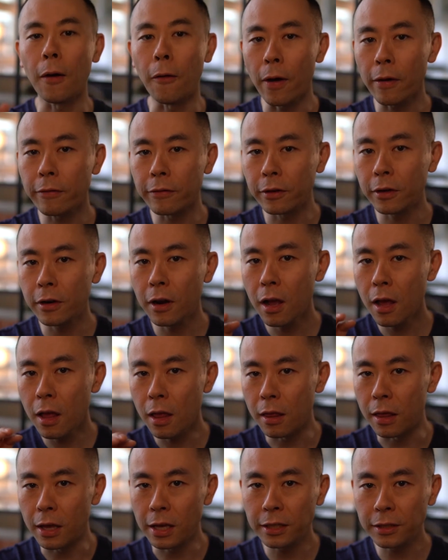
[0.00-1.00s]
However,
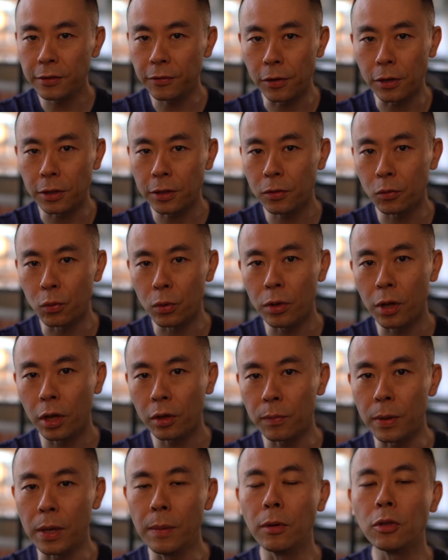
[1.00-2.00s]
these thoughts will
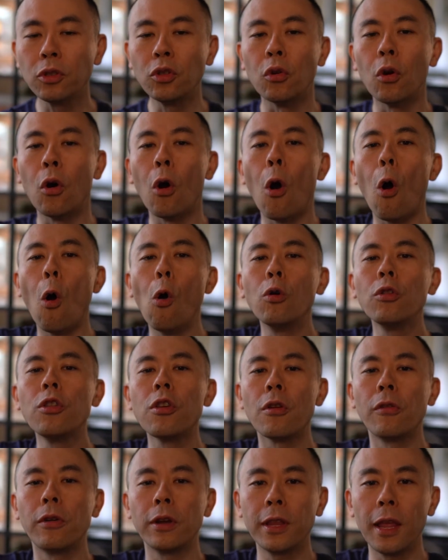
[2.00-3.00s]
not be able to hold
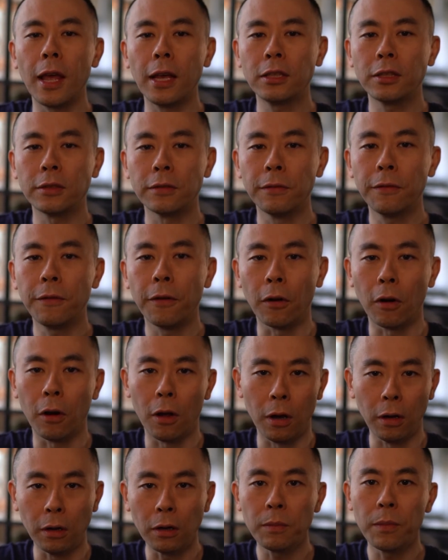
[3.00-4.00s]
your attention for
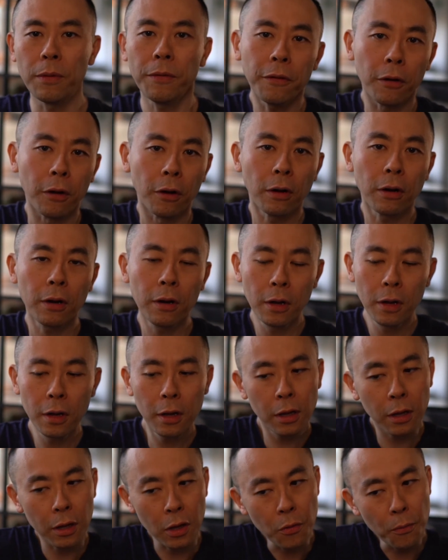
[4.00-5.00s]
long before
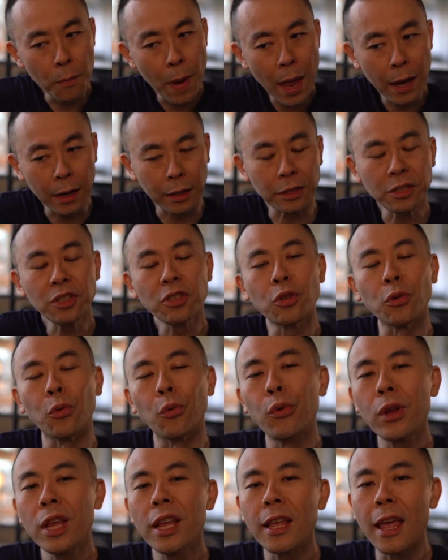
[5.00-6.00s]
you manage to
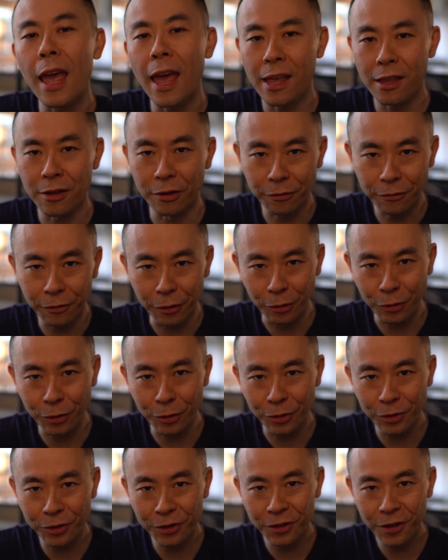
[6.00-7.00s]
regain your
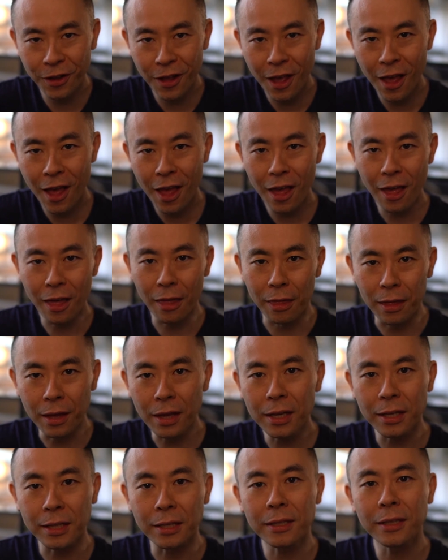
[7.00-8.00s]
focus. And
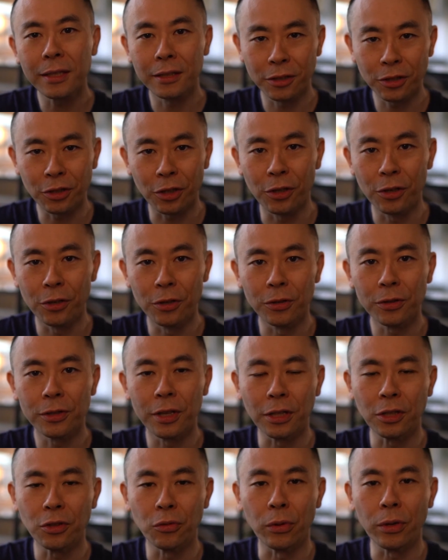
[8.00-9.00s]
this shows
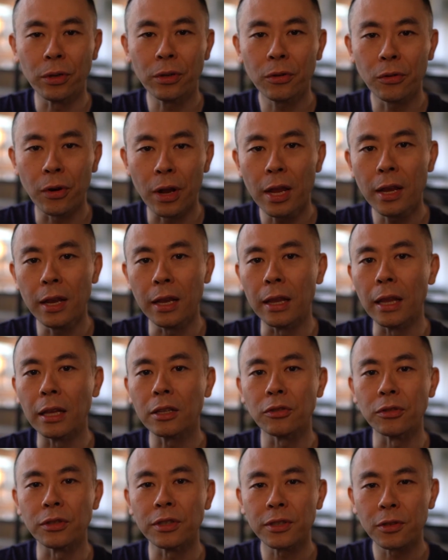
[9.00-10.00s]
that you are training,
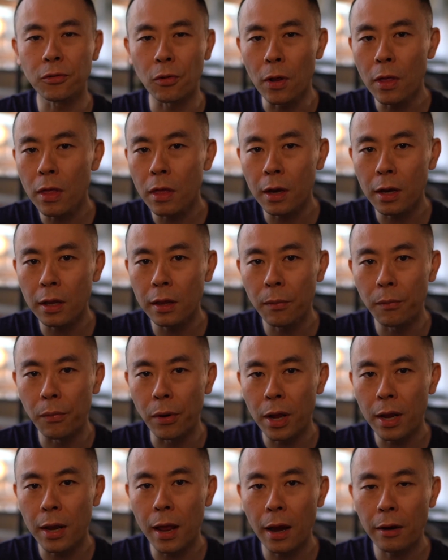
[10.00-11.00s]
that you're strengthening the
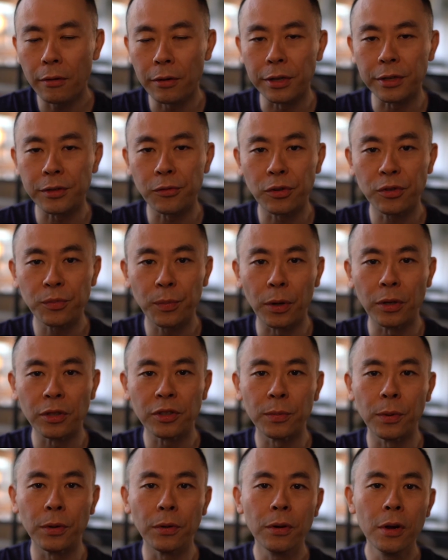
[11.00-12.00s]
brain areas
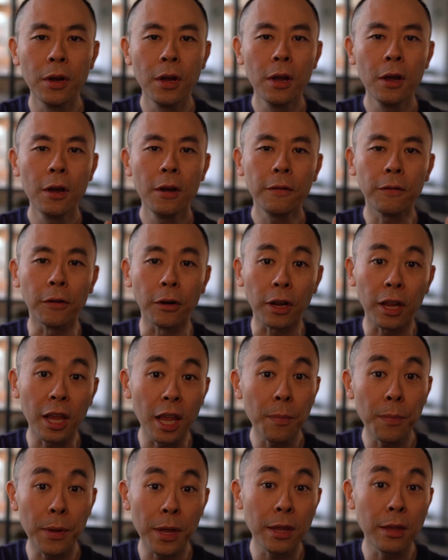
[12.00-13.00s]
responsible for
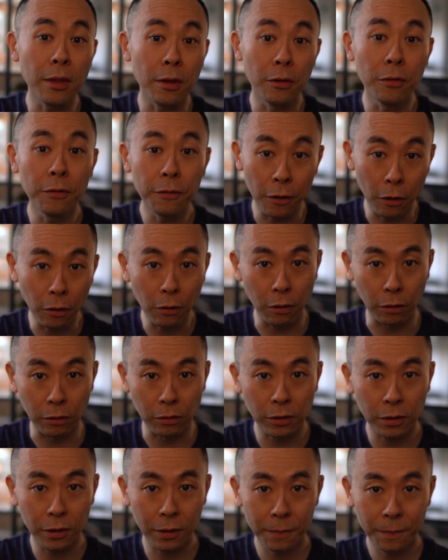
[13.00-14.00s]
keeping you
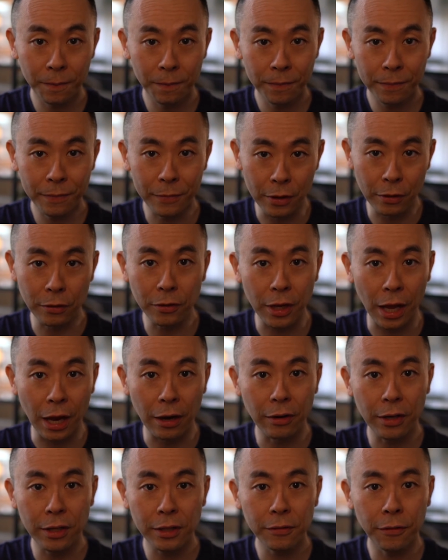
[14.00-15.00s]
focused. Those
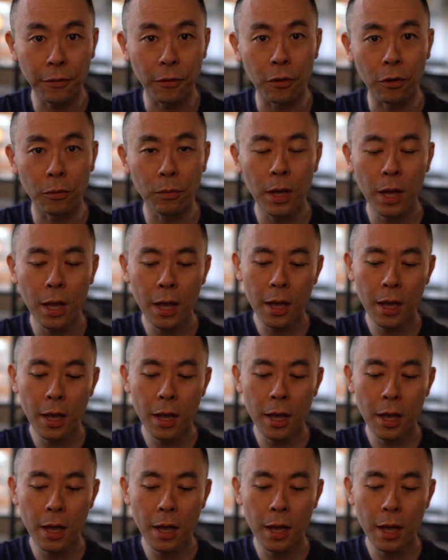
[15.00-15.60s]
areas form